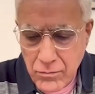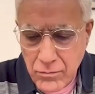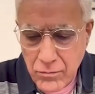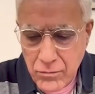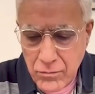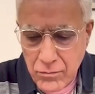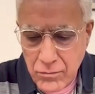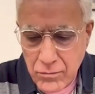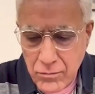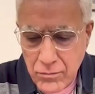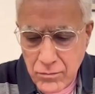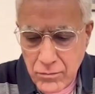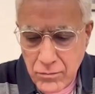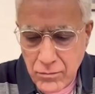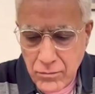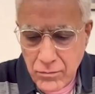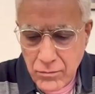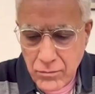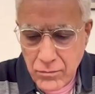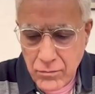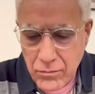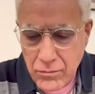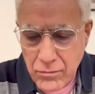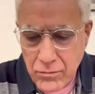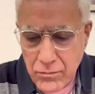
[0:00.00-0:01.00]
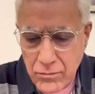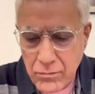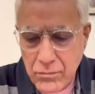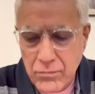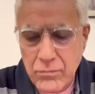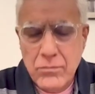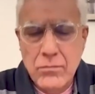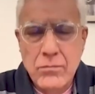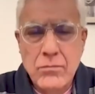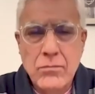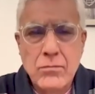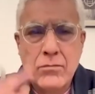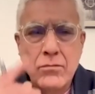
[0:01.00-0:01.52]

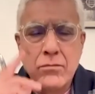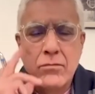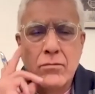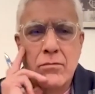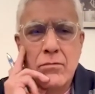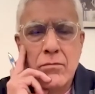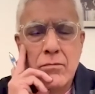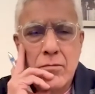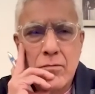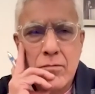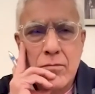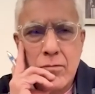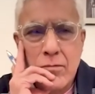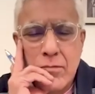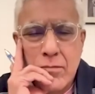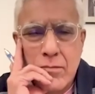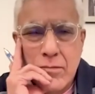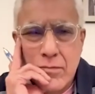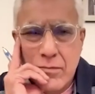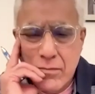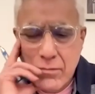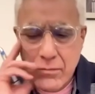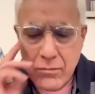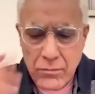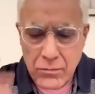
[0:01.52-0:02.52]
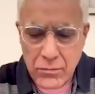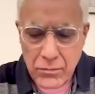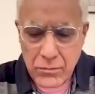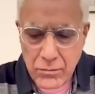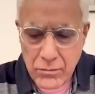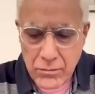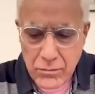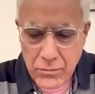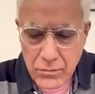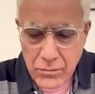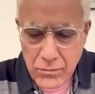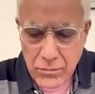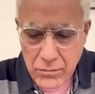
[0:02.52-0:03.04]

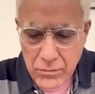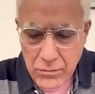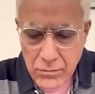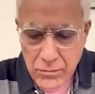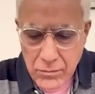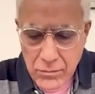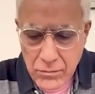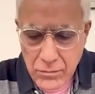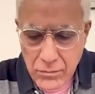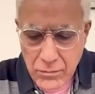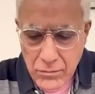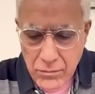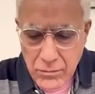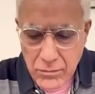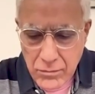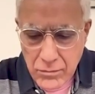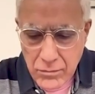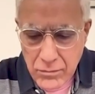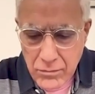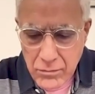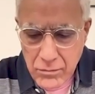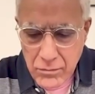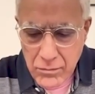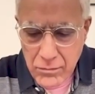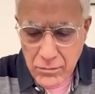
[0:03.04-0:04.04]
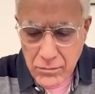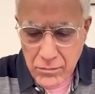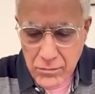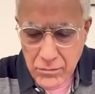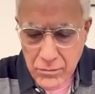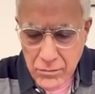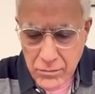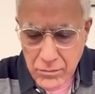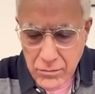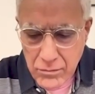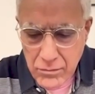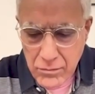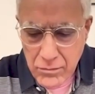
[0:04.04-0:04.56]

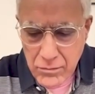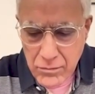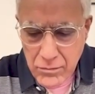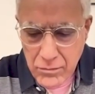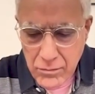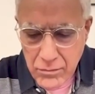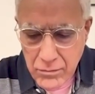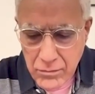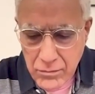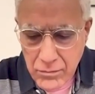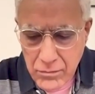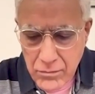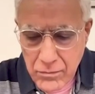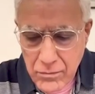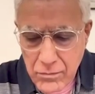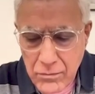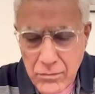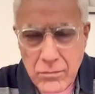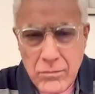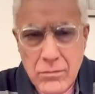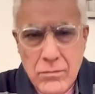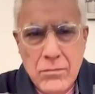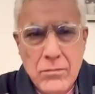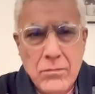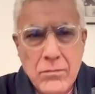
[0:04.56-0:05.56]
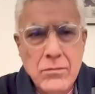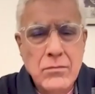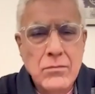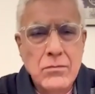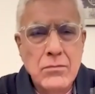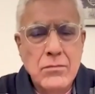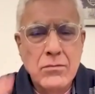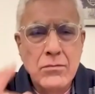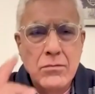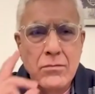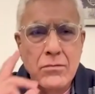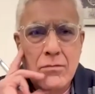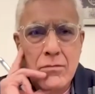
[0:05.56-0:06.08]

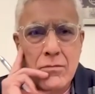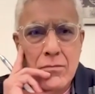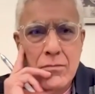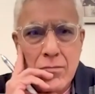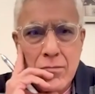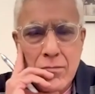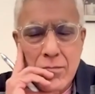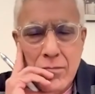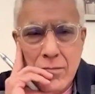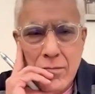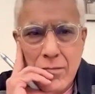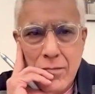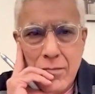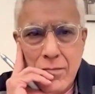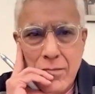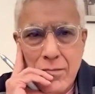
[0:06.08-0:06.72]
This person isn't speaking.